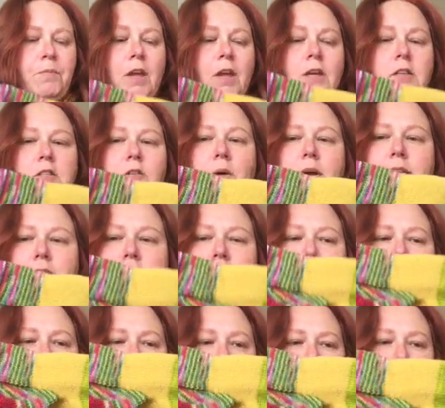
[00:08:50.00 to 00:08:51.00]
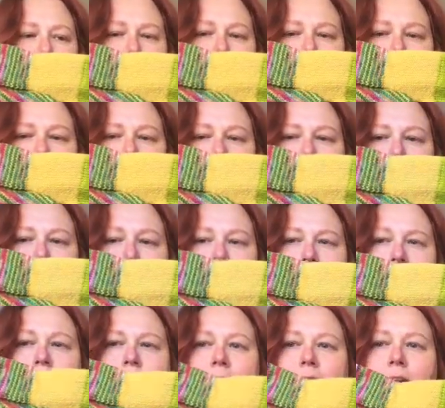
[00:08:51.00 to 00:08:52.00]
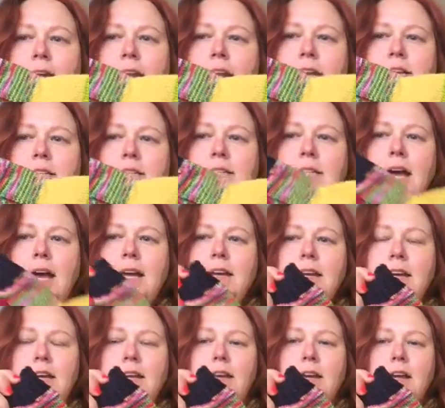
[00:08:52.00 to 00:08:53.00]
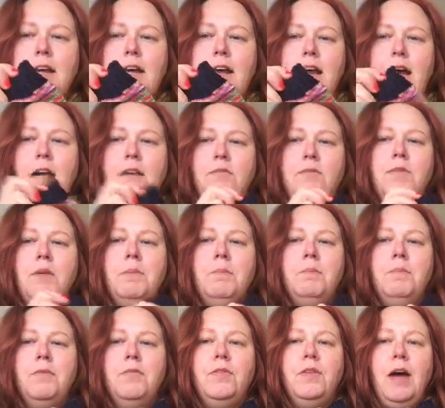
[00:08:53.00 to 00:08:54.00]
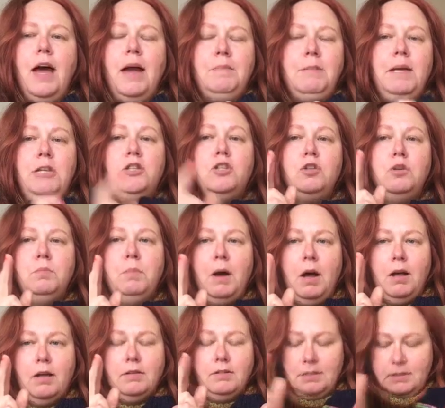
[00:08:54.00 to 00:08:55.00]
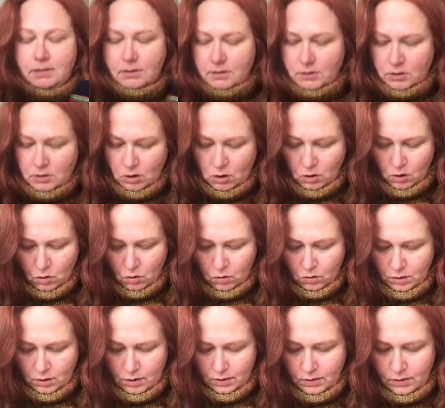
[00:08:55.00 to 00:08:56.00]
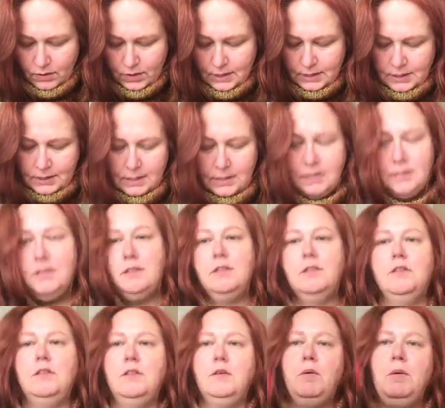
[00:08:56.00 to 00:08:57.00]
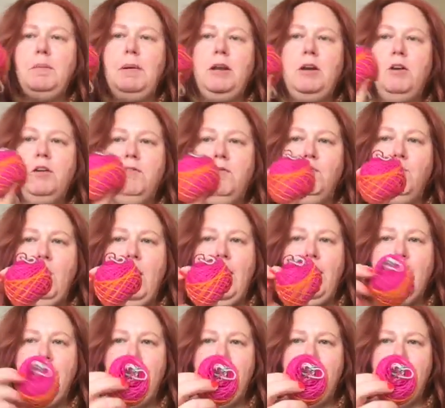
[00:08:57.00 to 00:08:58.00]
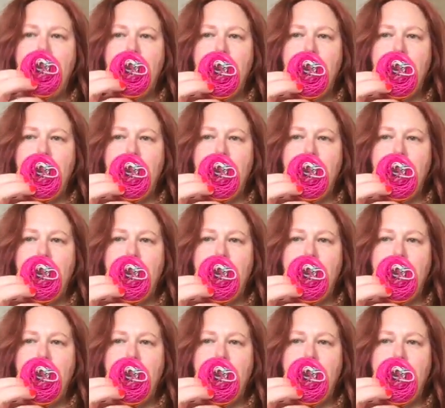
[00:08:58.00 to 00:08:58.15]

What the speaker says: So I did this one, and I decided I made 2 balls. So this is the remainder of one.